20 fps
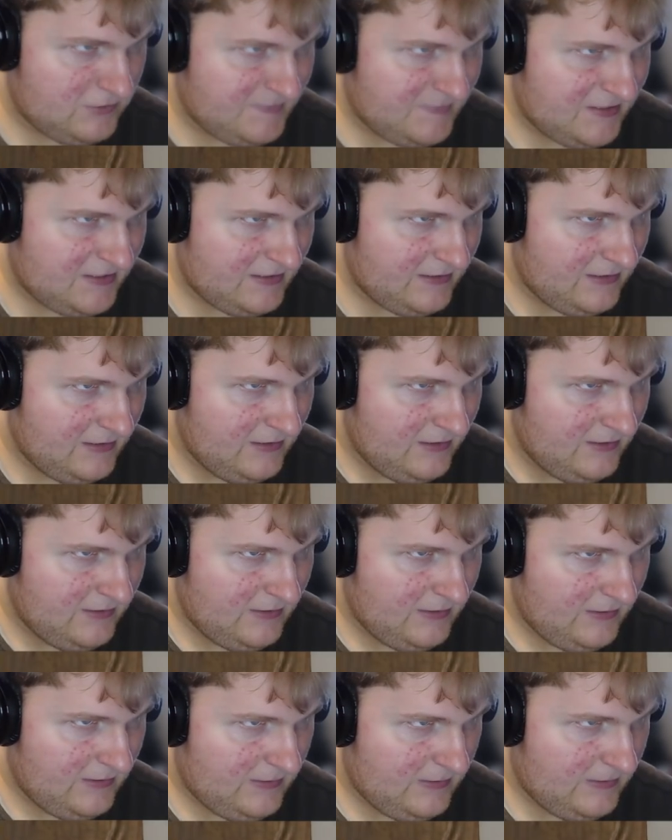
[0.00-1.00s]
goes missing.
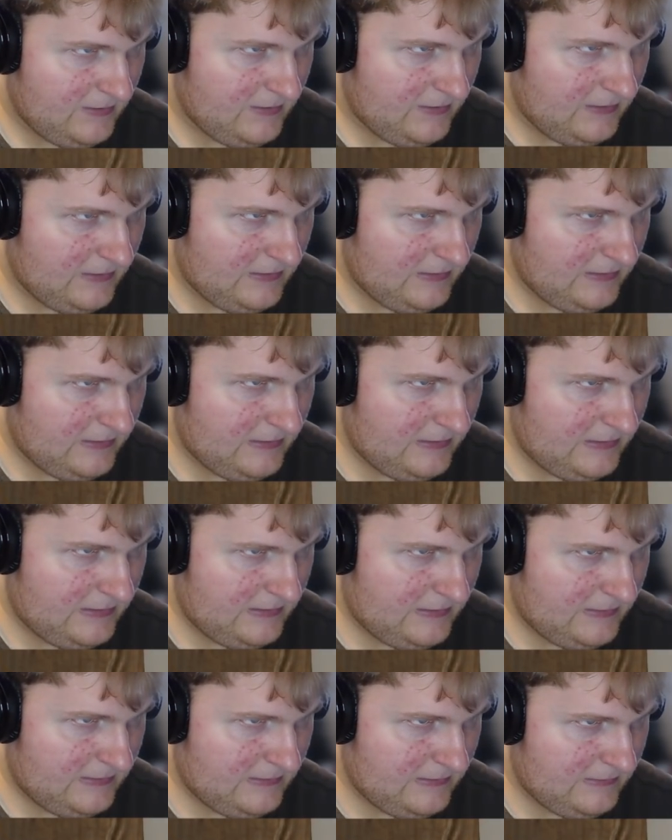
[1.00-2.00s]

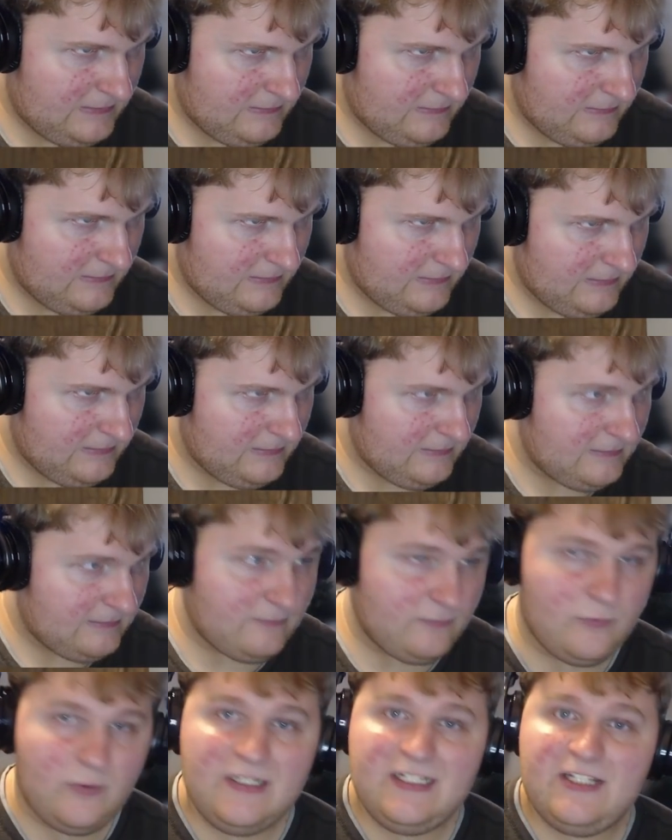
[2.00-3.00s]
Uh,
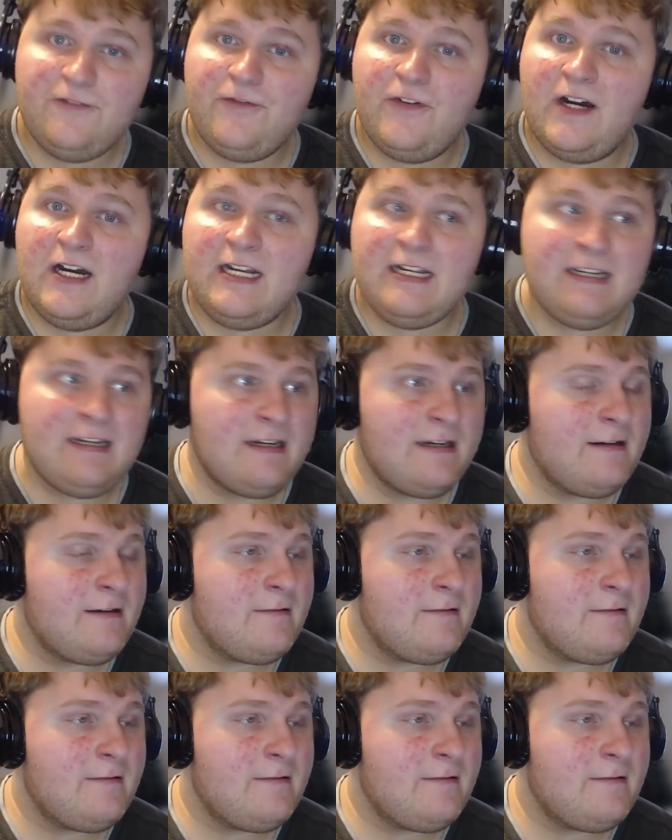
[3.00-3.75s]
what the fuck?